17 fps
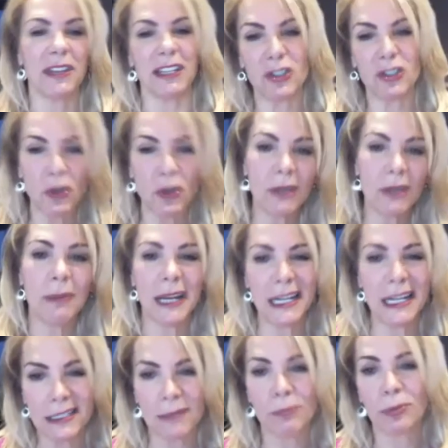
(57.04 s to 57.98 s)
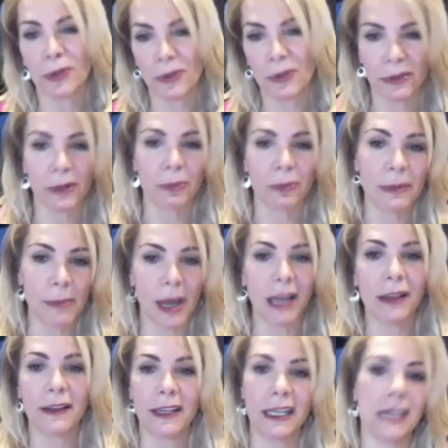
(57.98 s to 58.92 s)
things. You could paint, improve it,
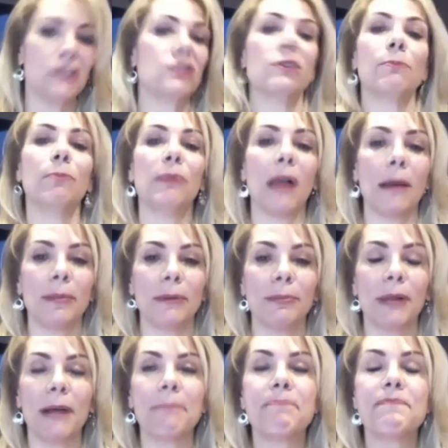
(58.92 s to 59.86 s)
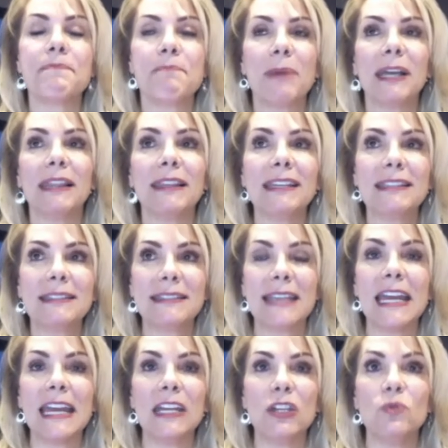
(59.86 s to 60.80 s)
remodel the kitchen, blah, blah, blah. But let's
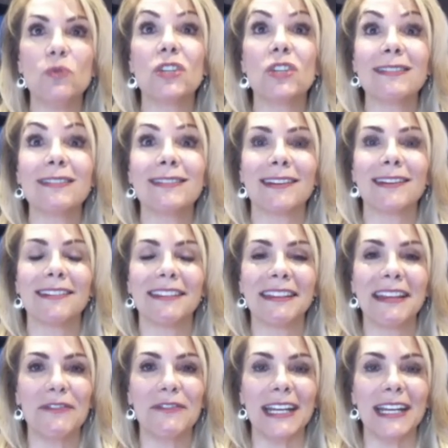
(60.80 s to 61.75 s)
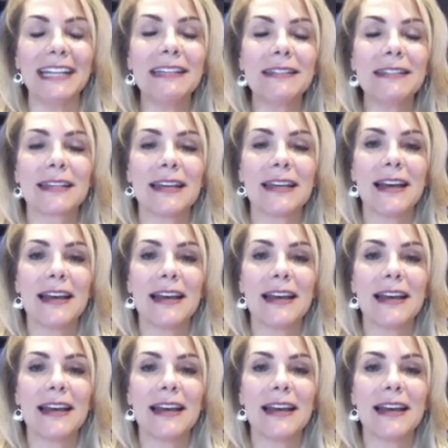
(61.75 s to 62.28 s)
say you just live in it